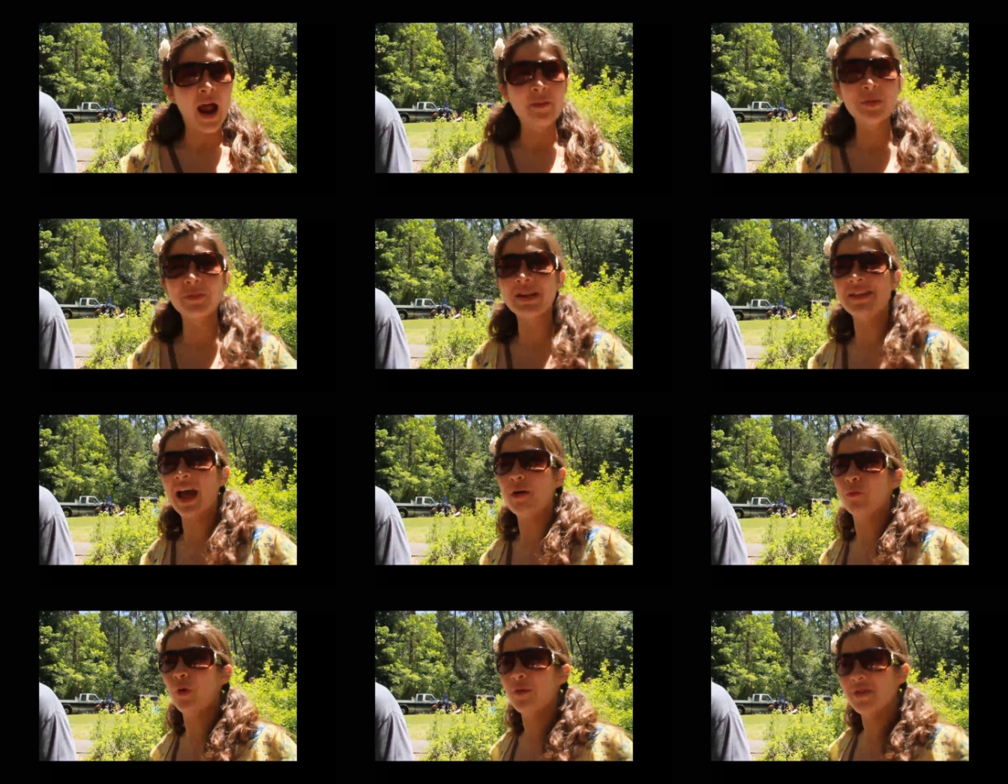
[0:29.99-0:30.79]
Probably
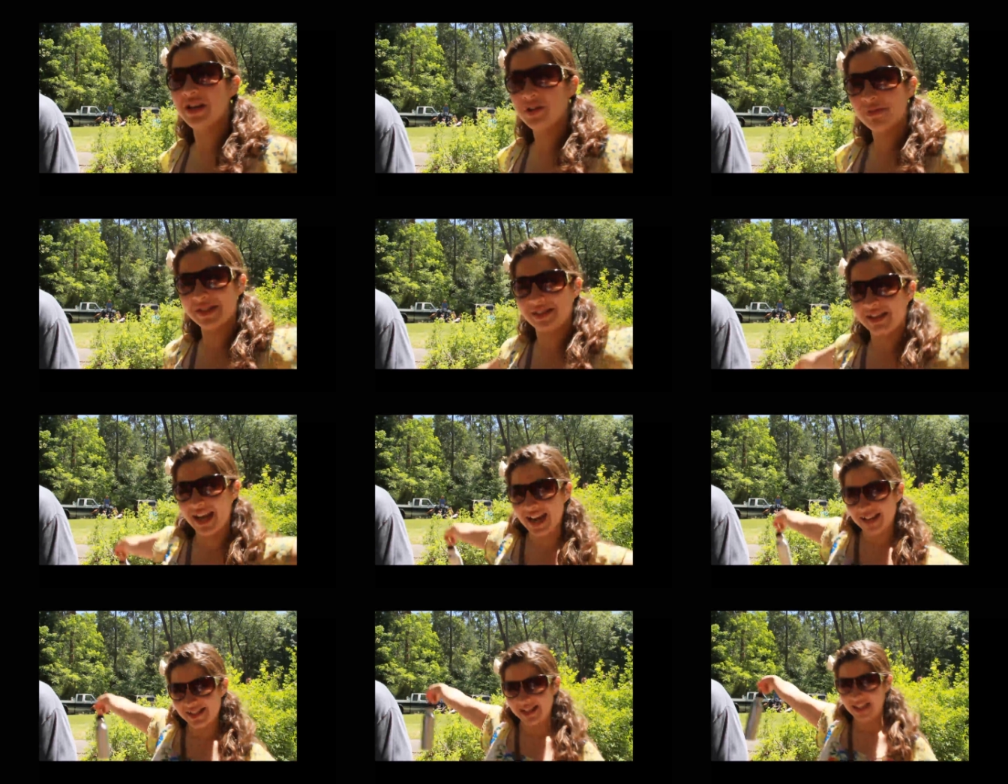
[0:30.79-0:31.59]
that woman who was
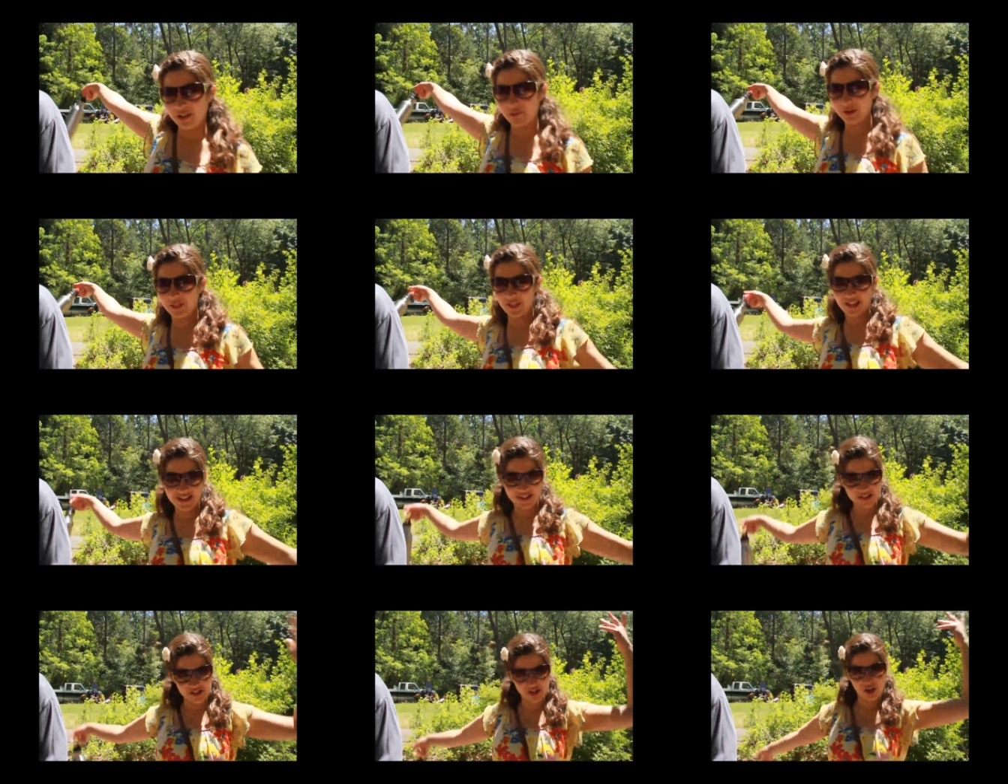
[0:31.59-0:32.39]
dancing with
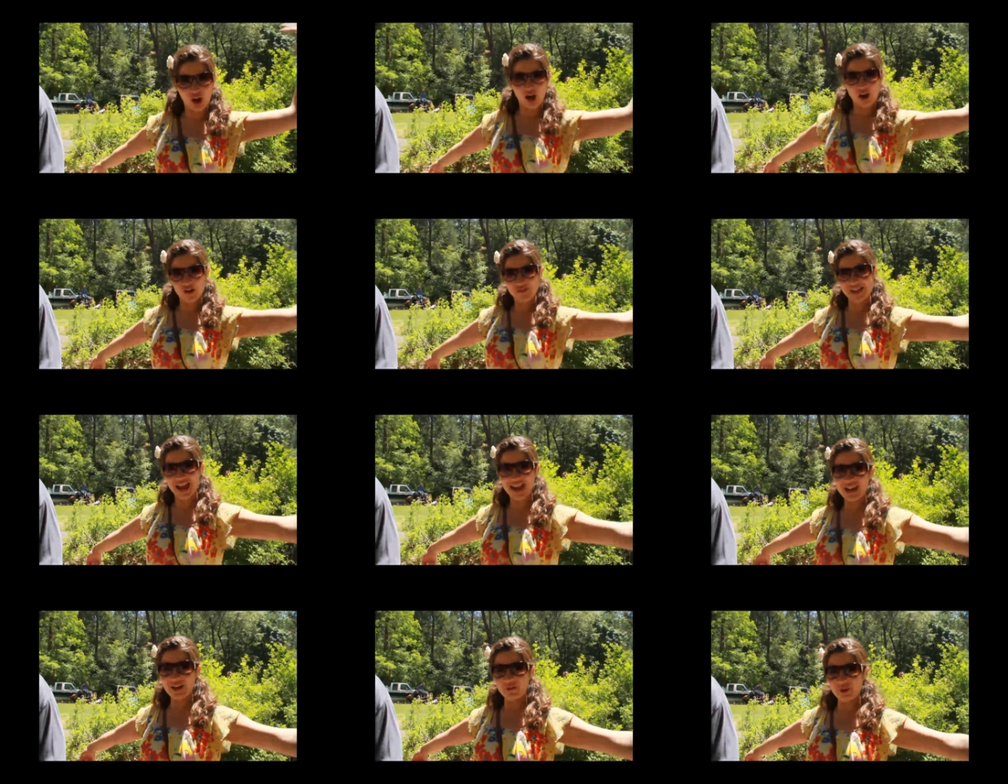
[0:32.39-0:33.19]
like the scarves
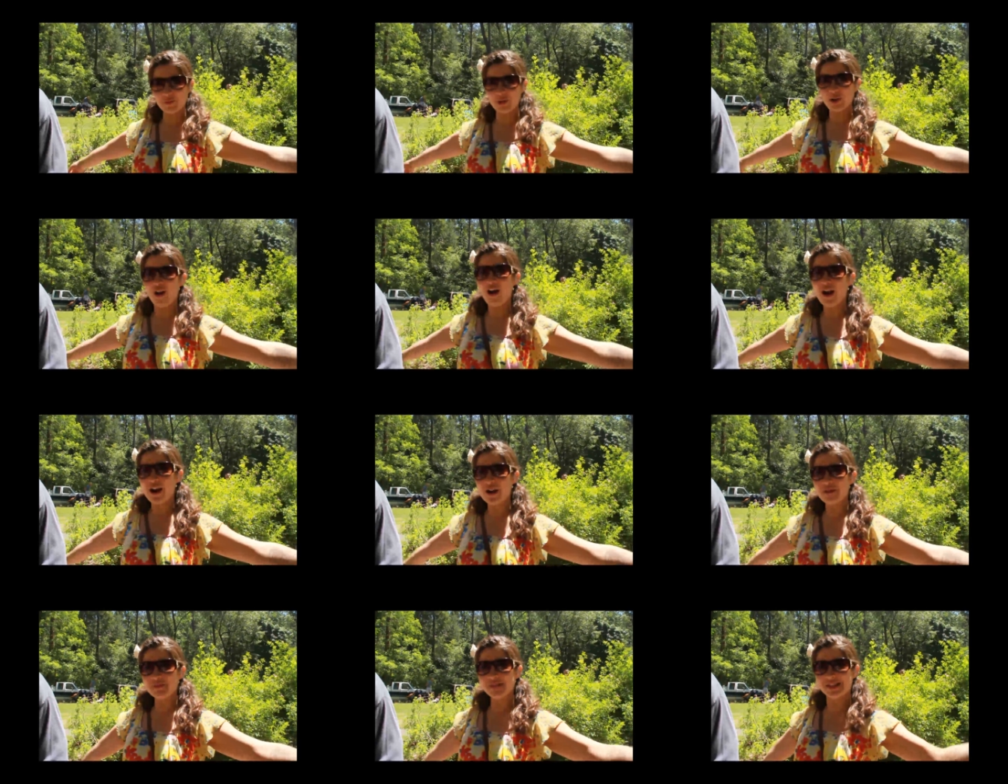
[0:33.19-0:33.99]
hanging from her
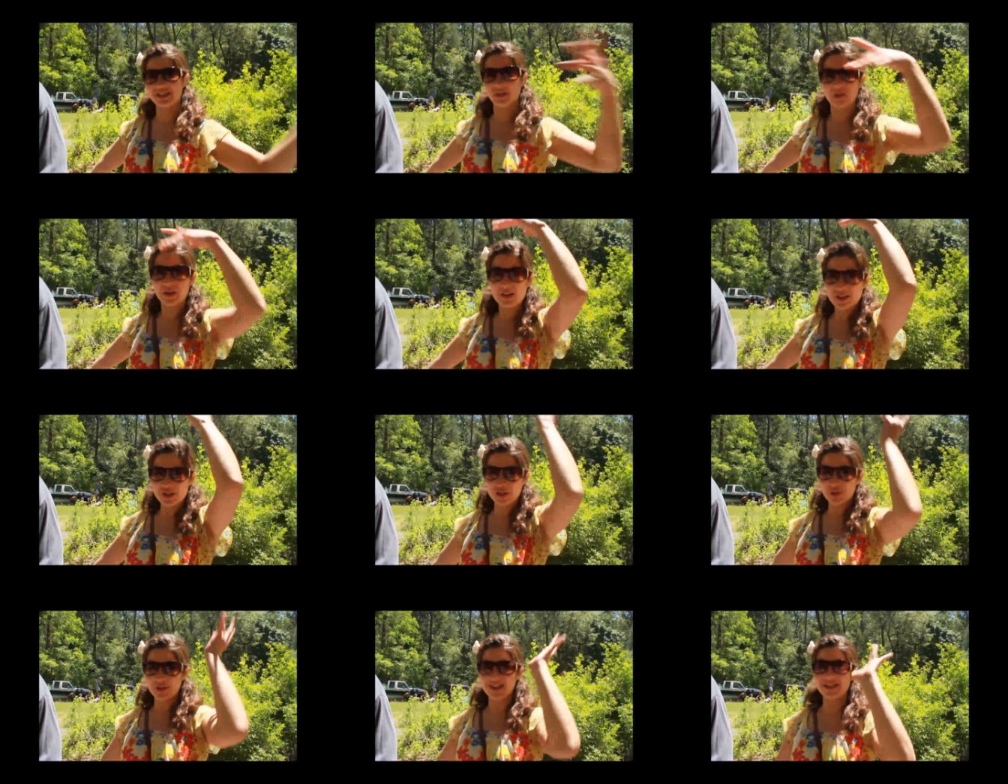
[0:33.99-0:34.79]
arms and the
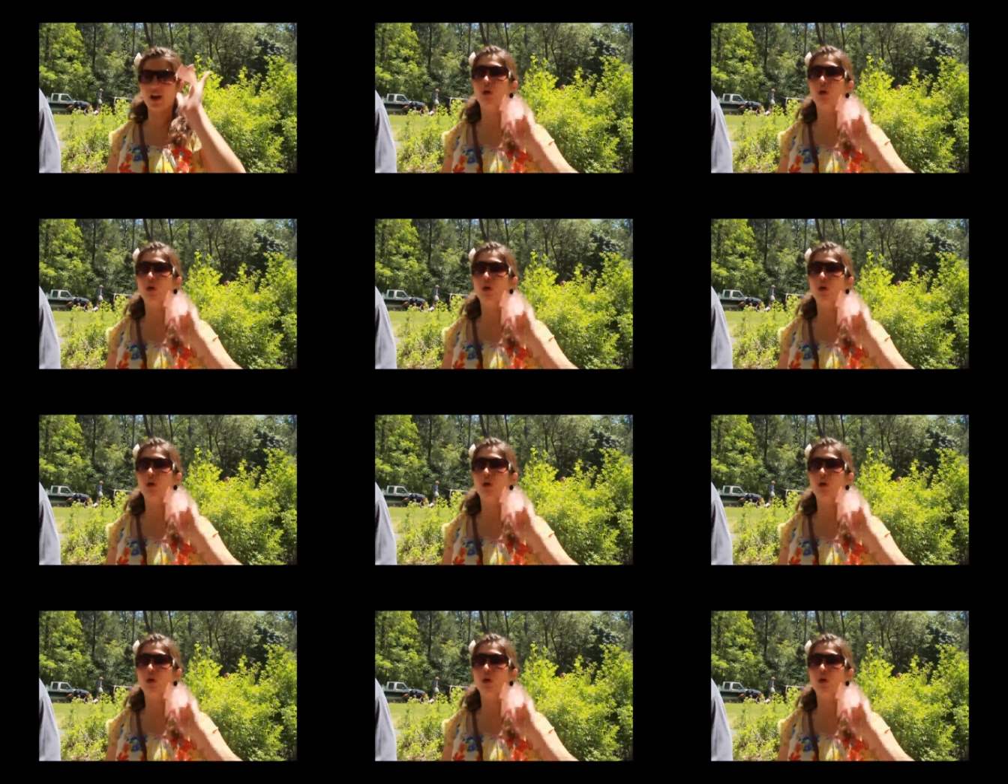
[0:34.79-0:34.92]
trees.